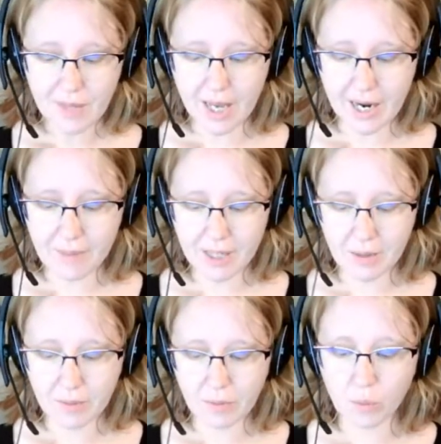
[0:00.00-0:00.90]
And I'm going
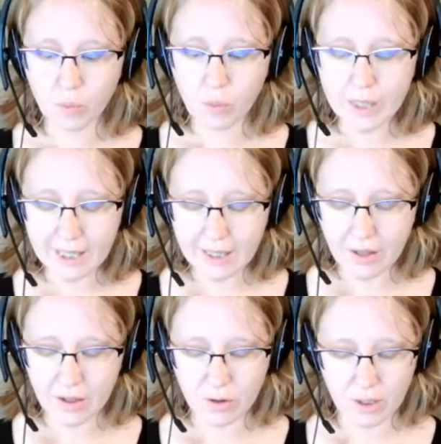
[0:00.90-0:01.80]
to
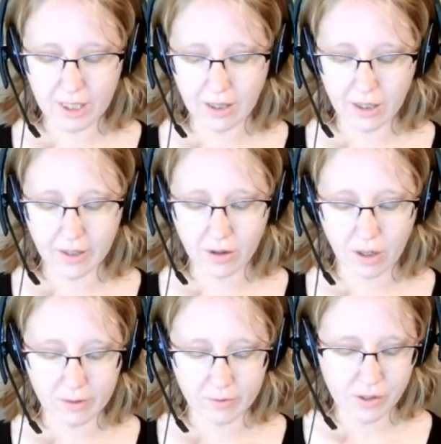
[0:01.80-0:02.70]
really thoroughly look at
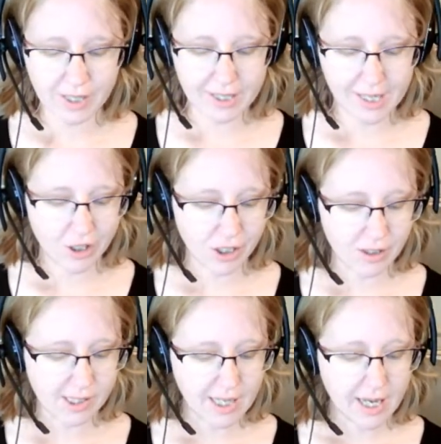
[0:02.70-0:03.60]
all of her
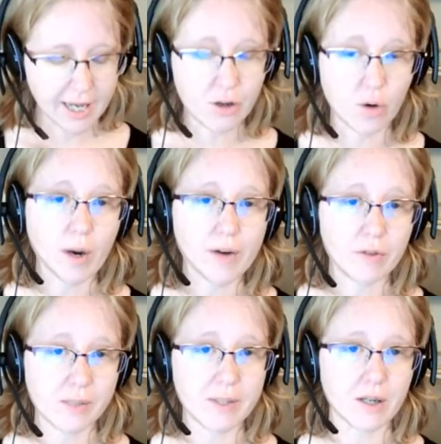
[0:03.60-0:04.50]
citations and her
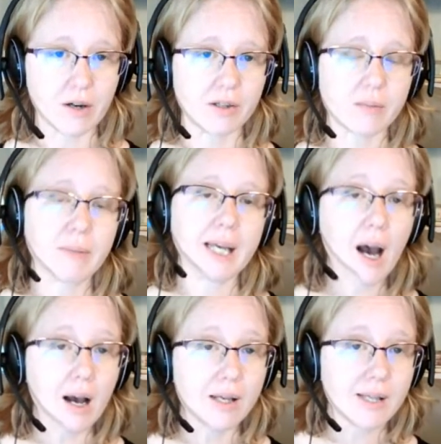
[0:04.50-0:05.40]
reference materials,
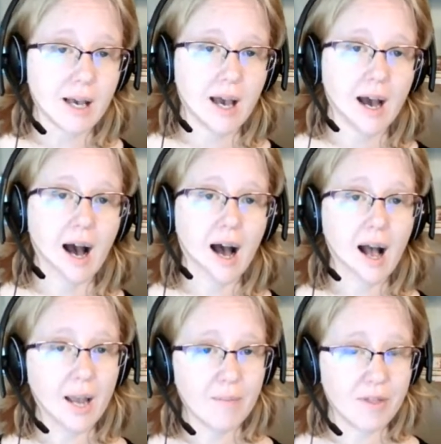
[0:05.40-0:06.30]
because
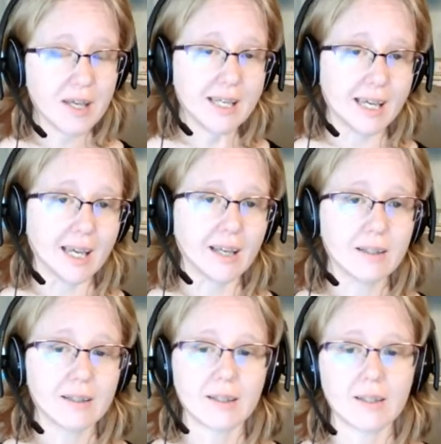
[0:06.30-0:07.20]
I'm thinking
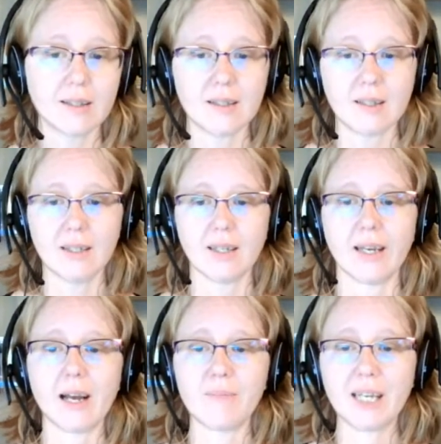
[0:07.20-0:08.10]

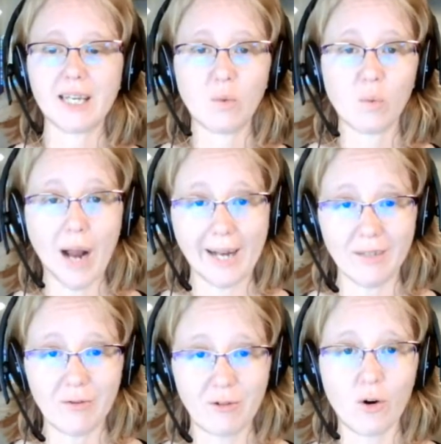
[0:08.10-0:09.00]
and I'm getting
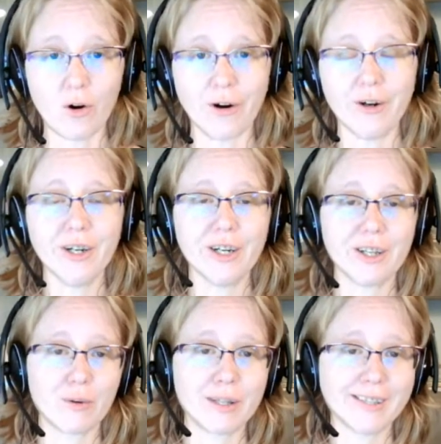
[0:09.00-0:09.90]
ready for
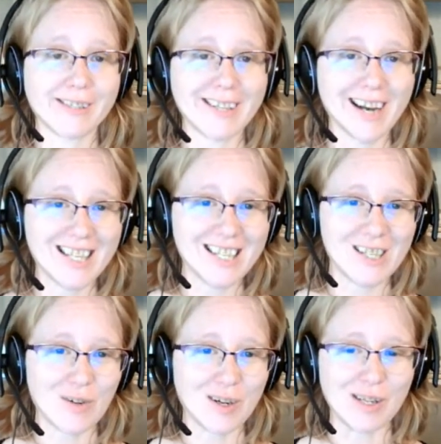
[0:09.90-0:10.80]
the release of the
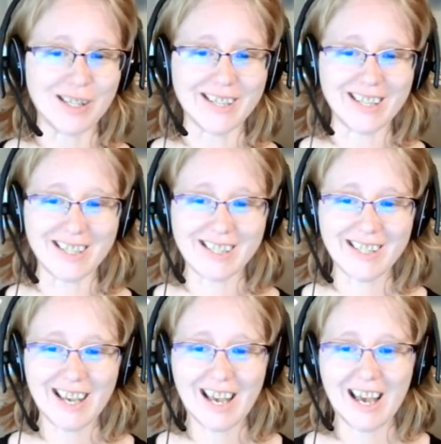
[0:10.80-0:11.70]
1921 census.